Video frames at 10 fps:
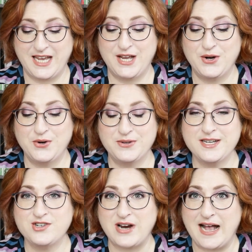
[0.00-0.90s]
In early
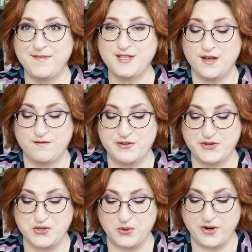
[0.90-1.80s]
drafts of the
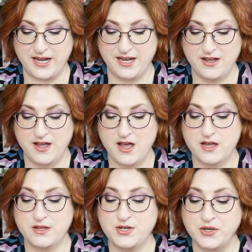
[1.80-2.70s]
story,
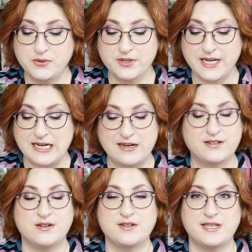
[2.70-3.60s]
the donor
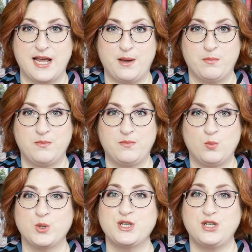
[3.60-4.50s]
character's name
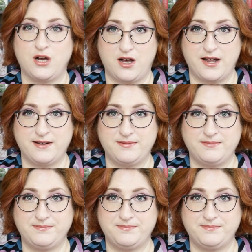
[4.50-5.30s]
was Dawn.